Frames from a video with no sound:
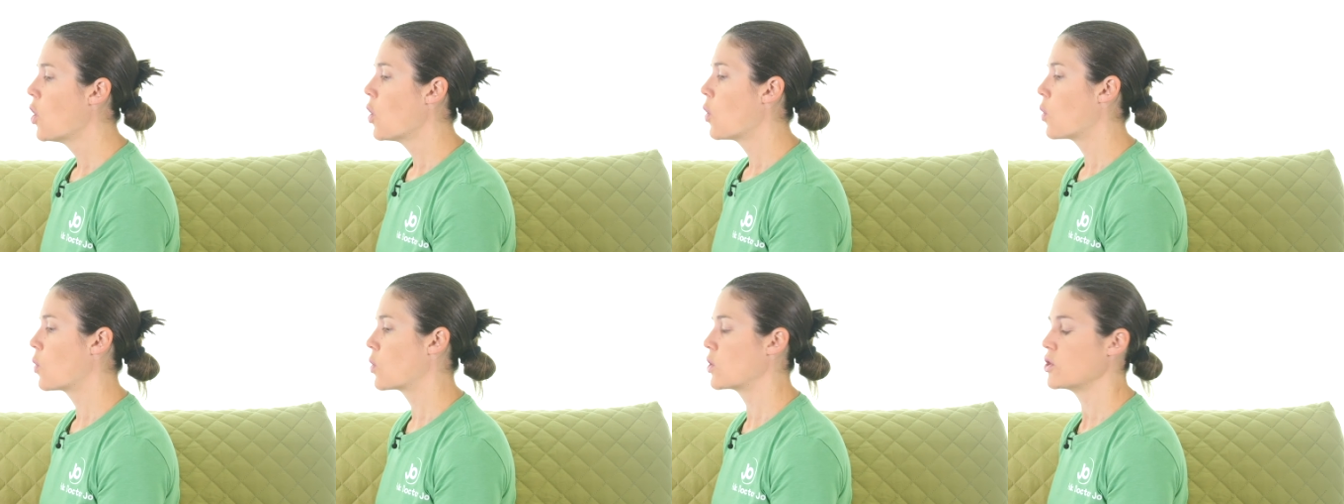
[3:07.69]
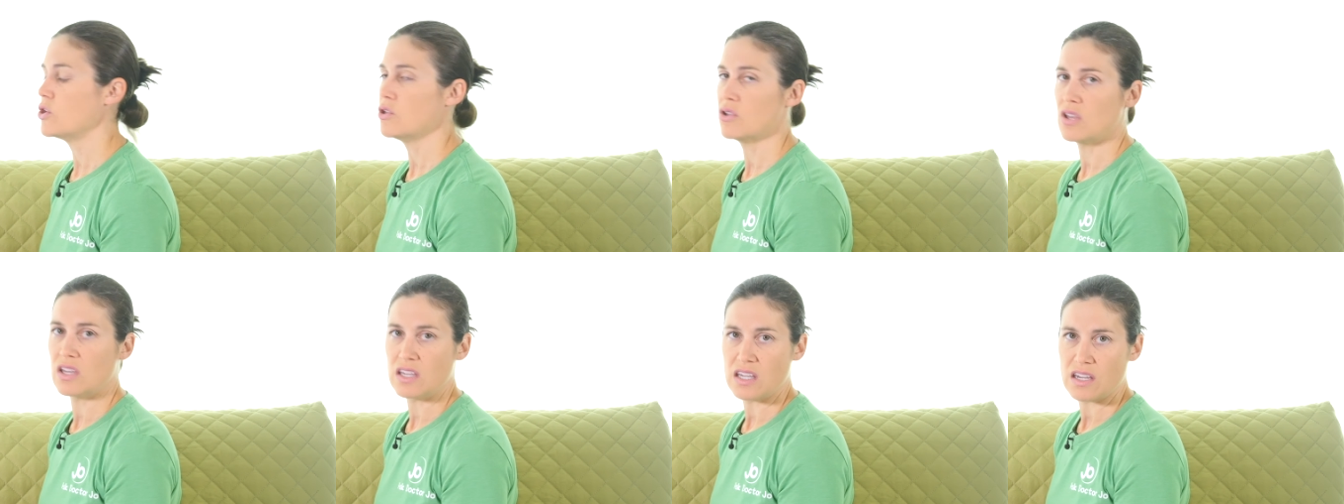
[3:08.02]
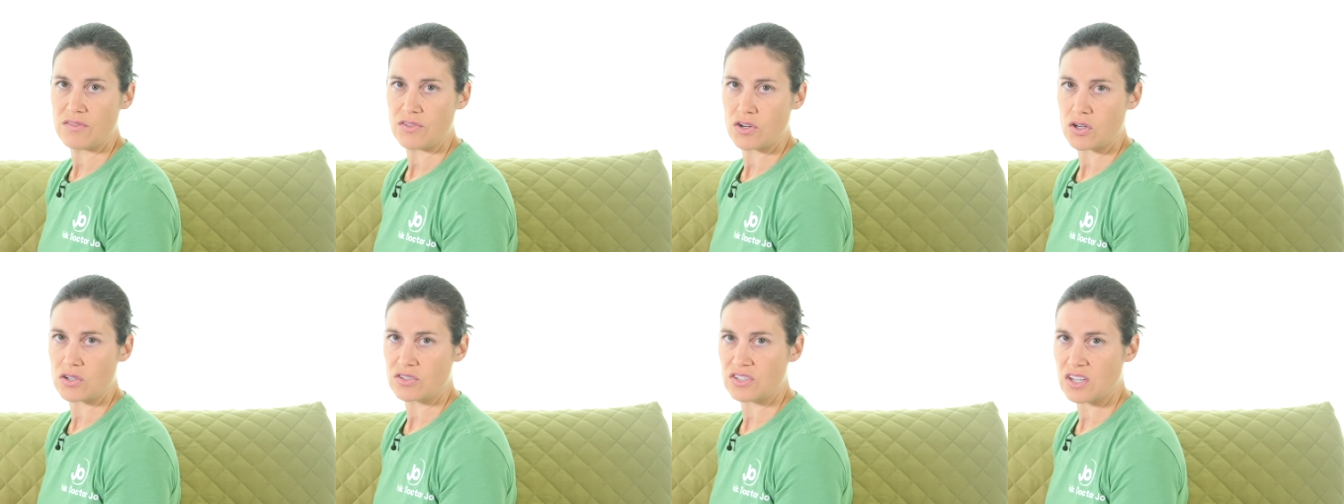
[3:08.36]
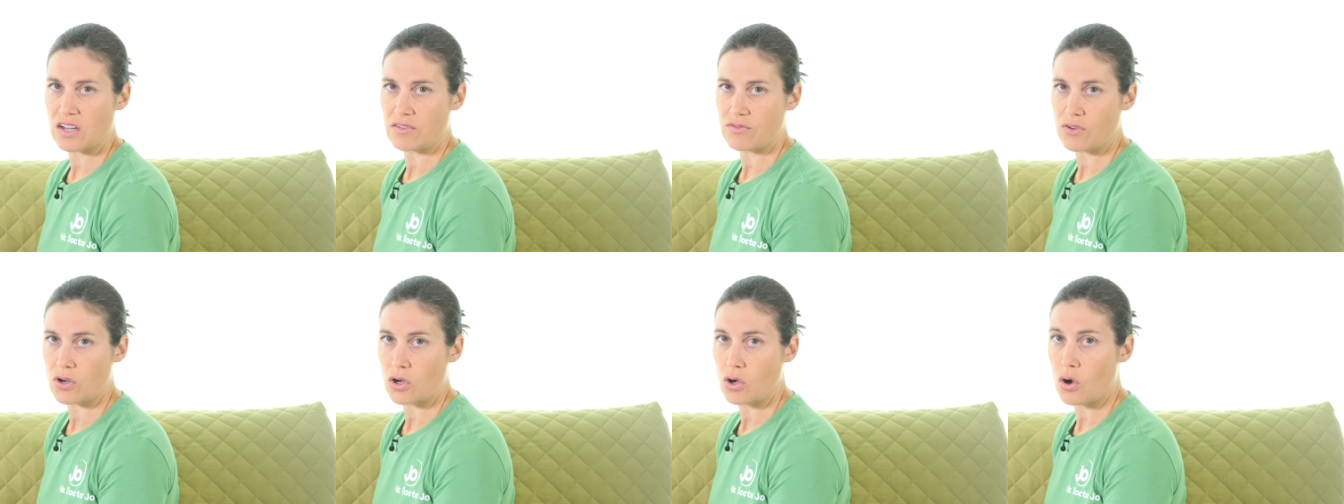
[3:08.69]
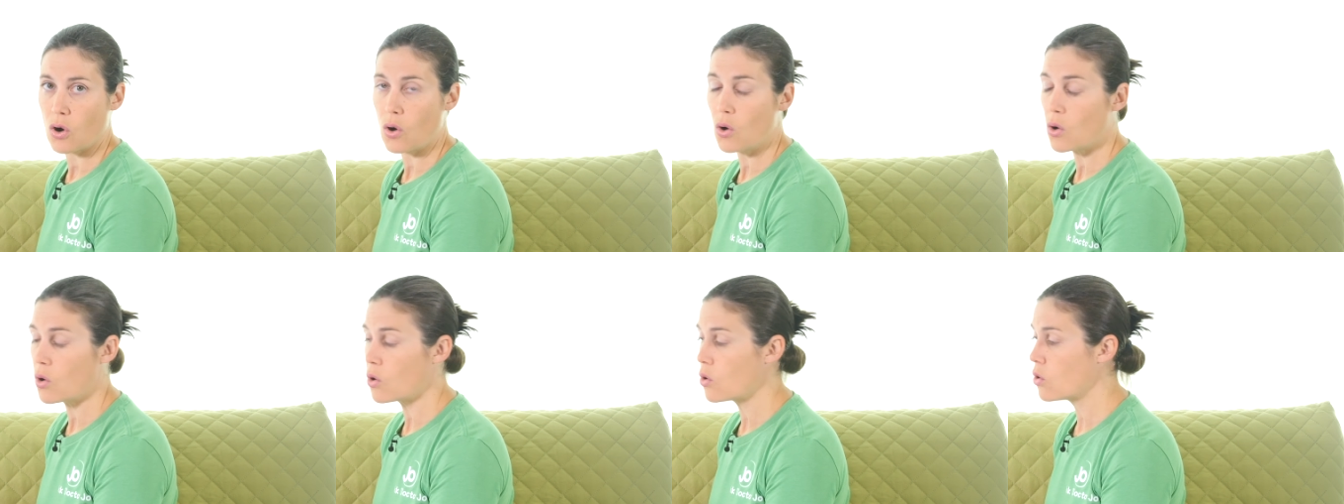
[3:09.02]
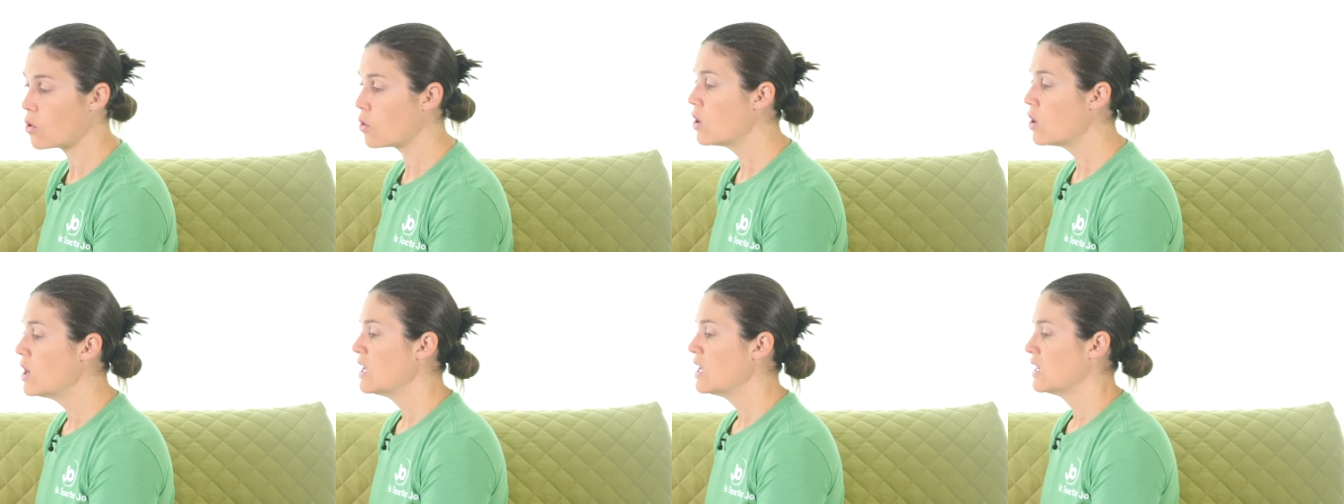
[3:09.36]
Or you can give yourself a
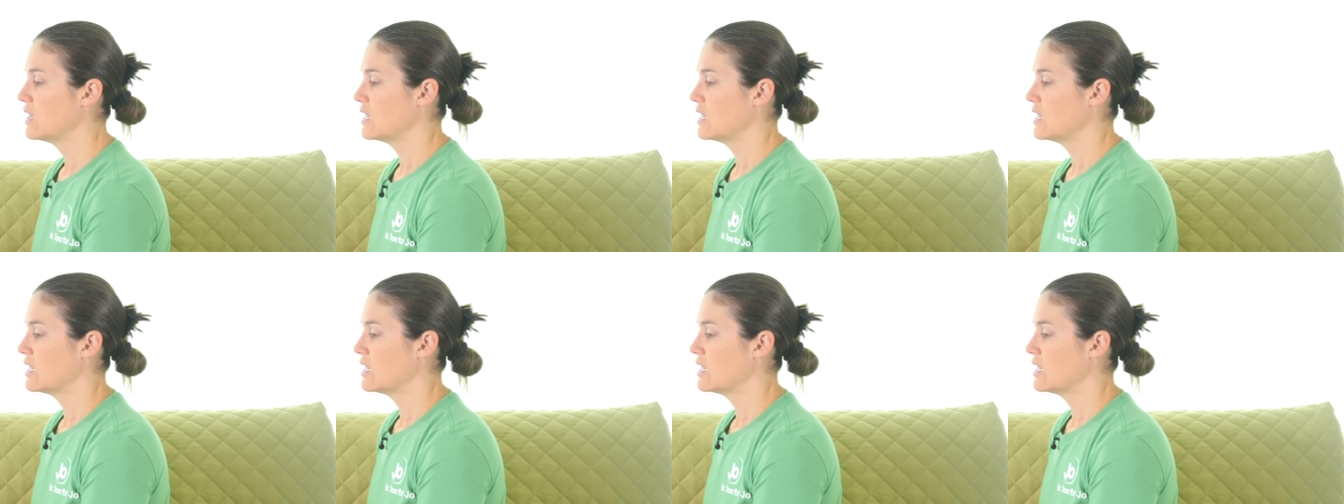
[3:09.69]
goal